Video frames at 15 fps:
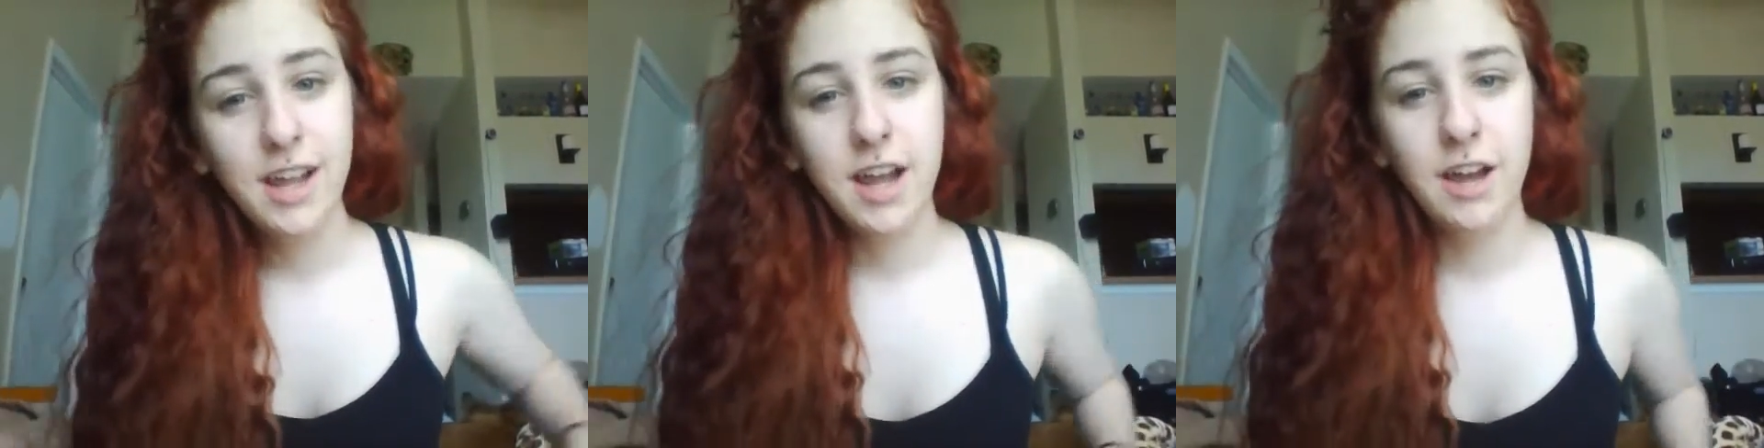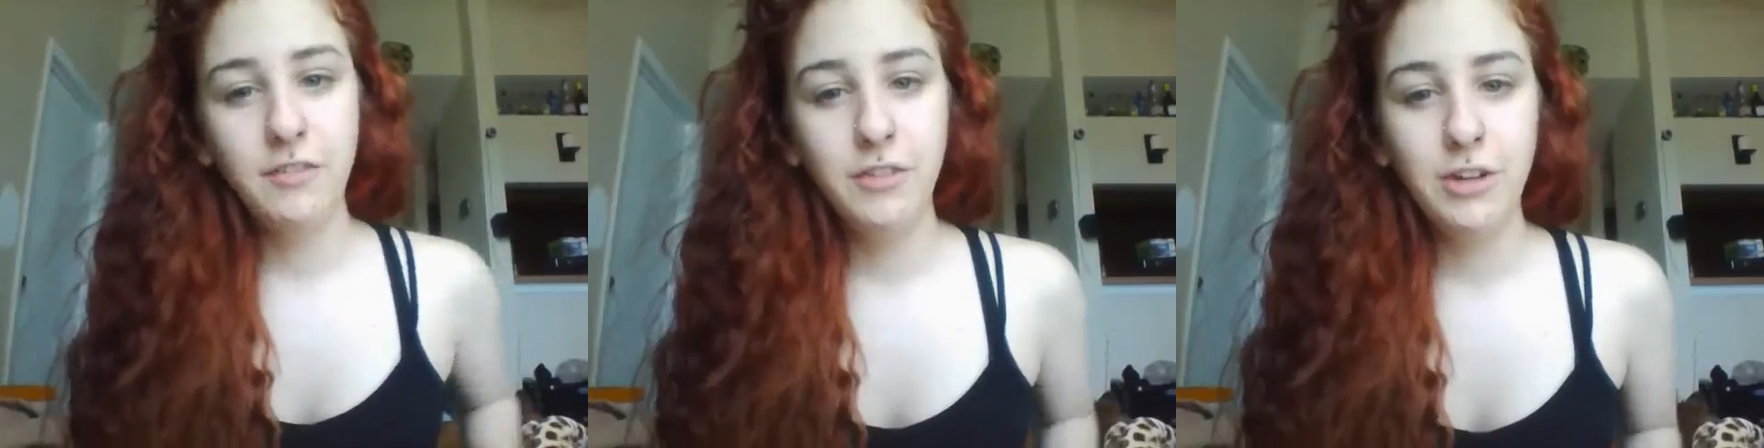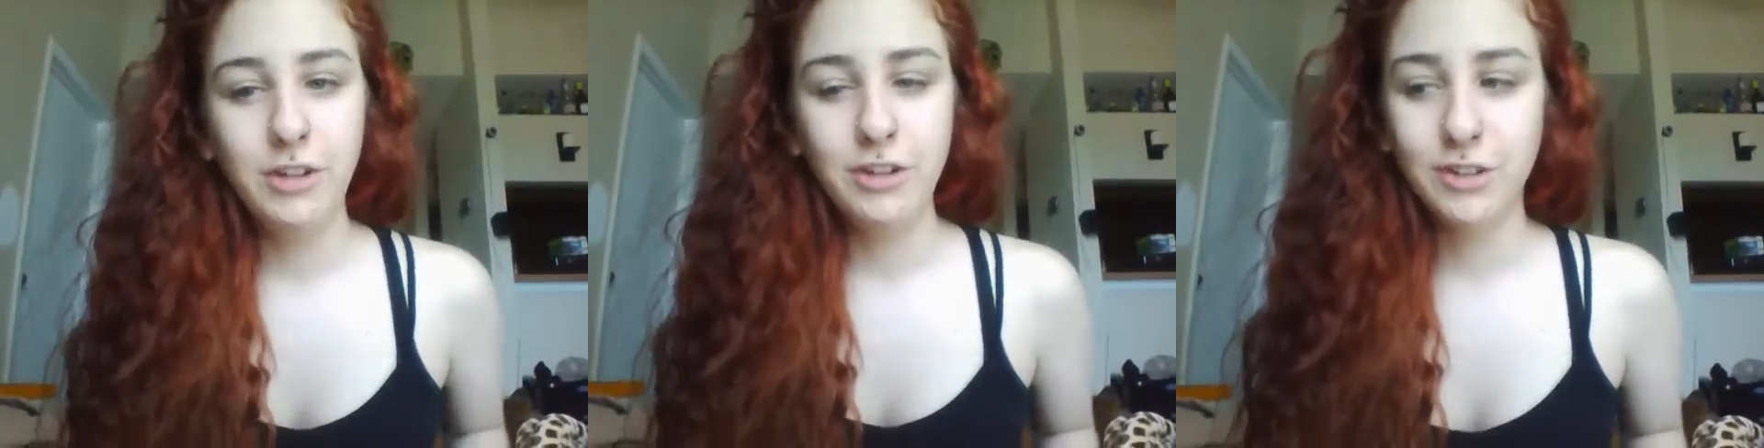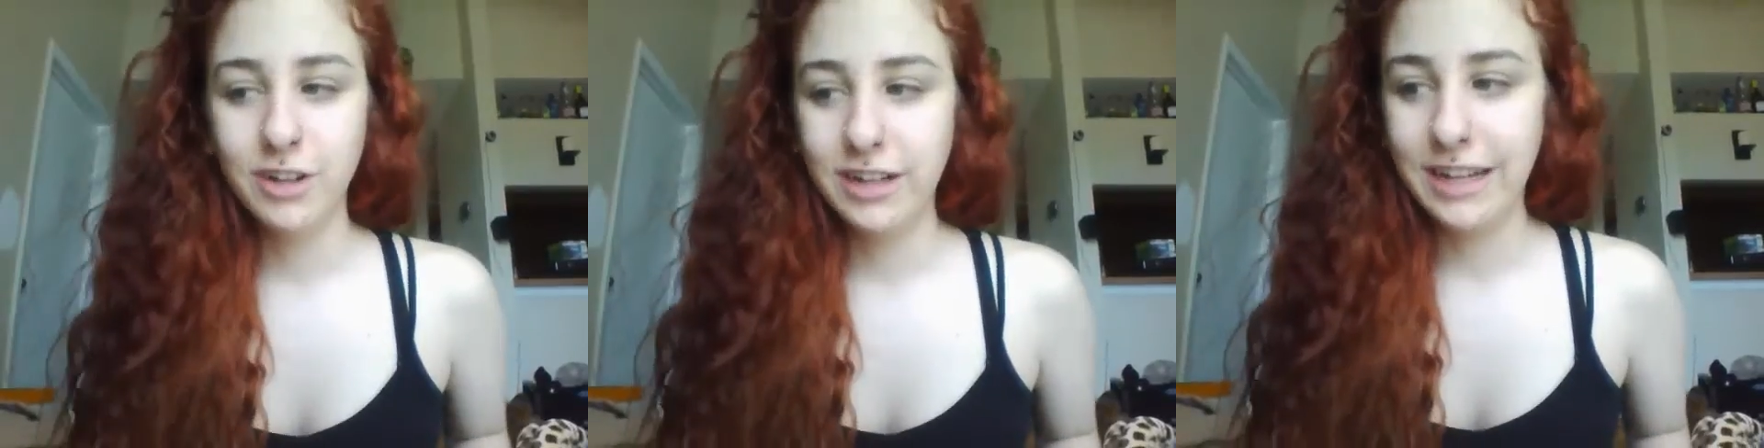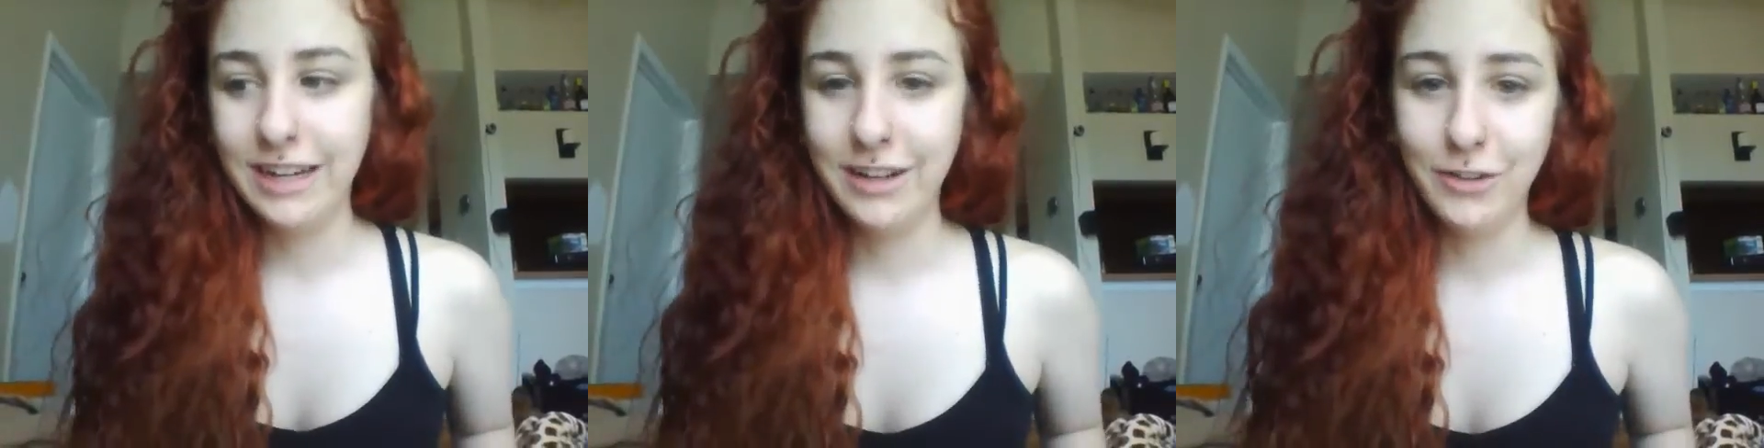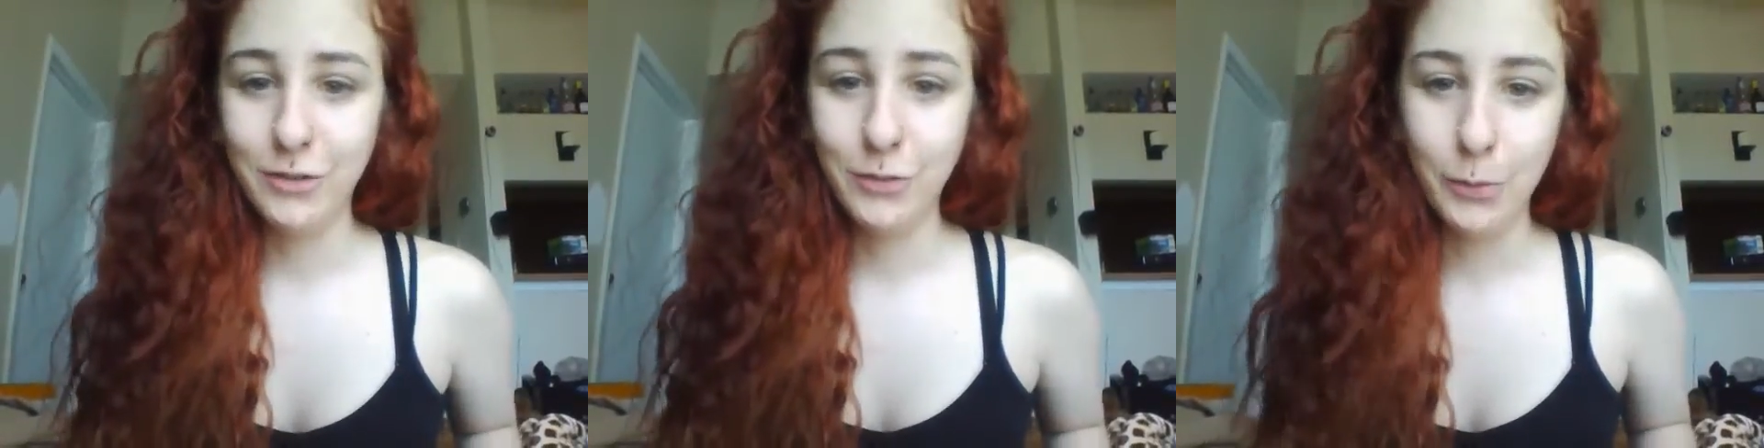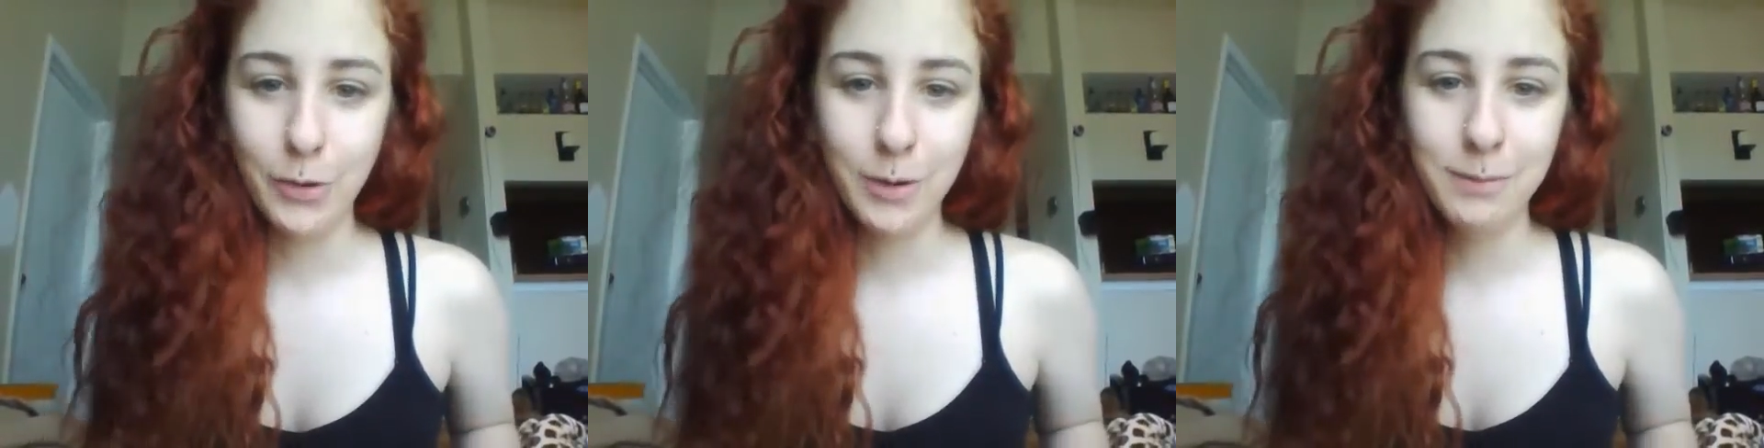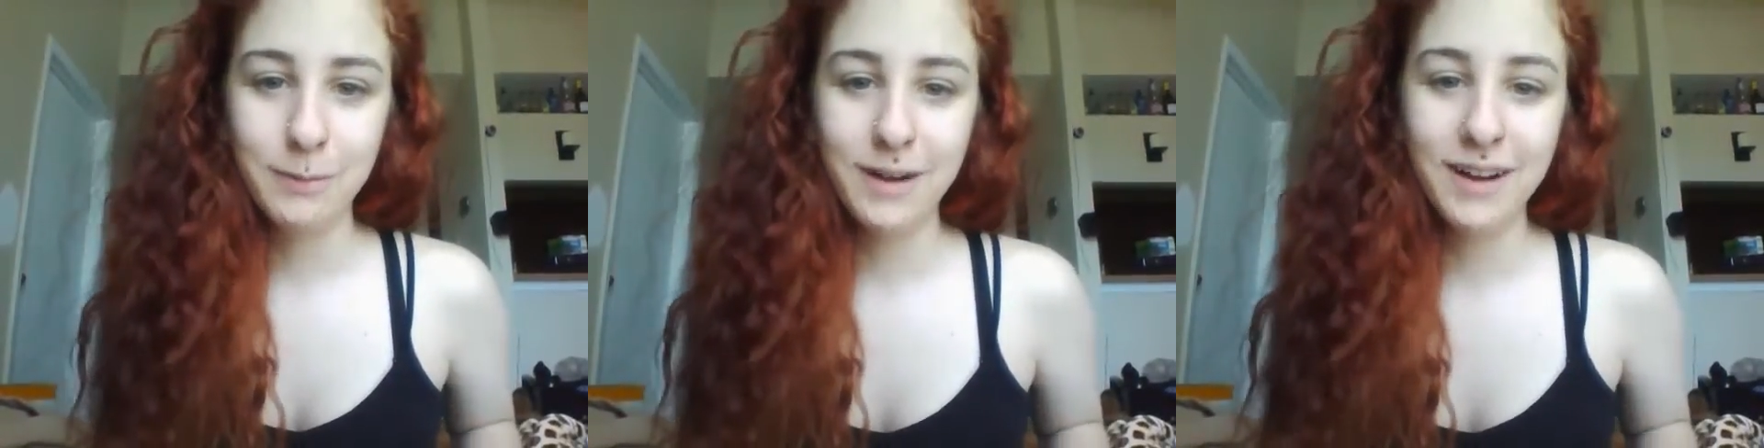of New York, and it's
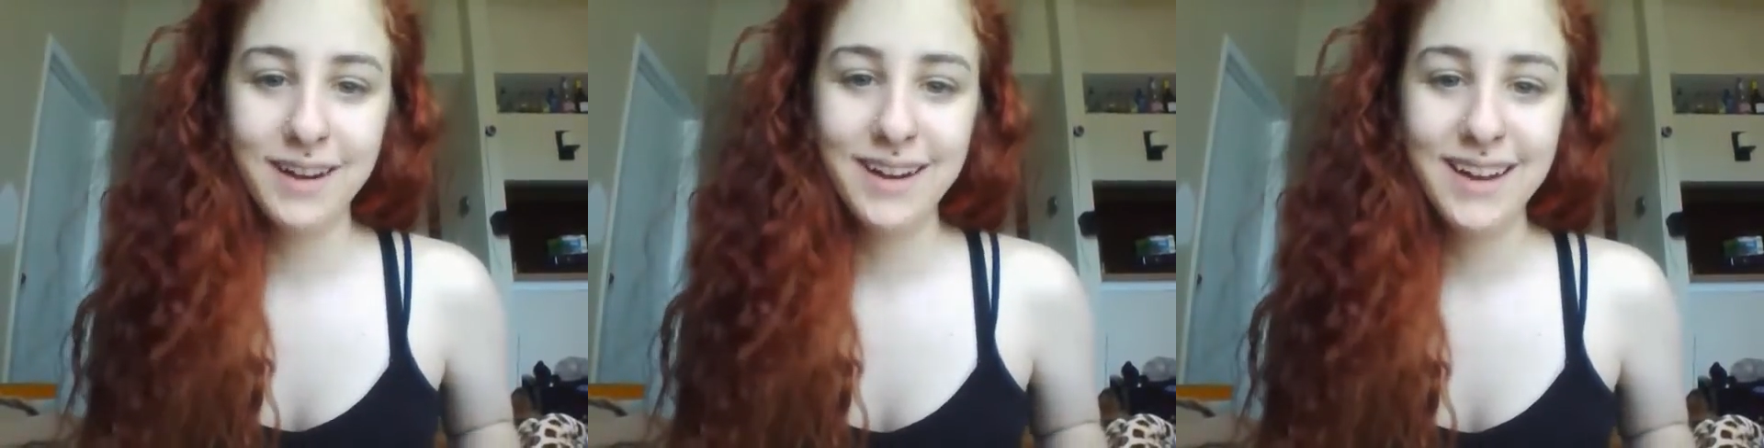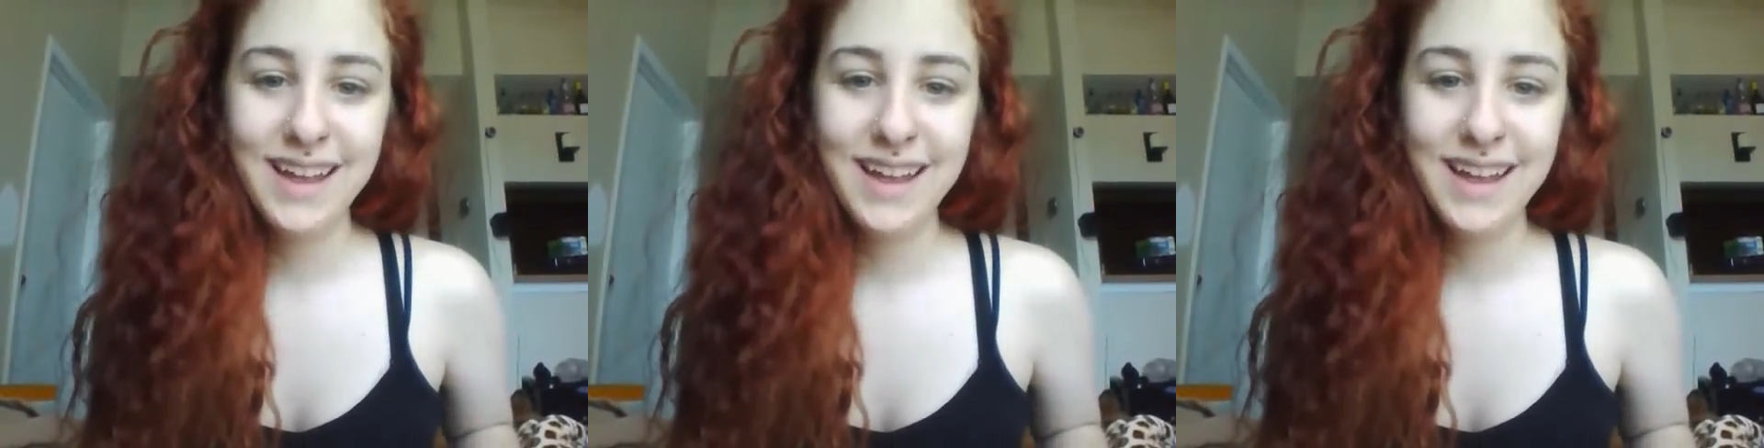warmer.